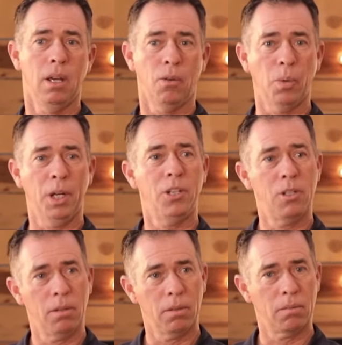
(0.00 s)

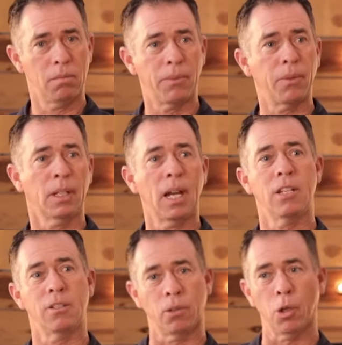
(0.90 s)
reach different
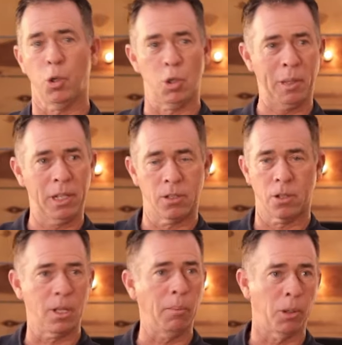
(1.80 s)
kinds of learners, because there are
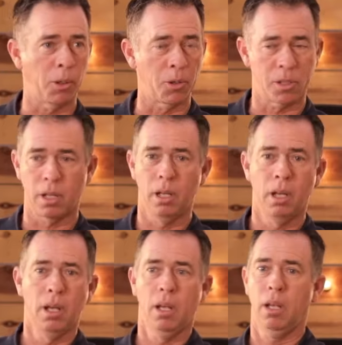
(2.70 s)
some learners that
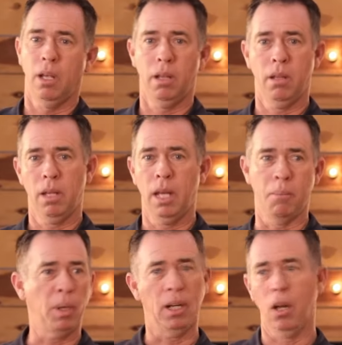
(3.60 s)
hey,
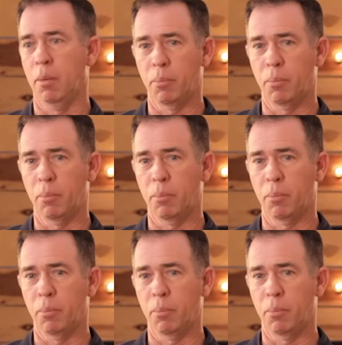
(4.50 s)
bring it on.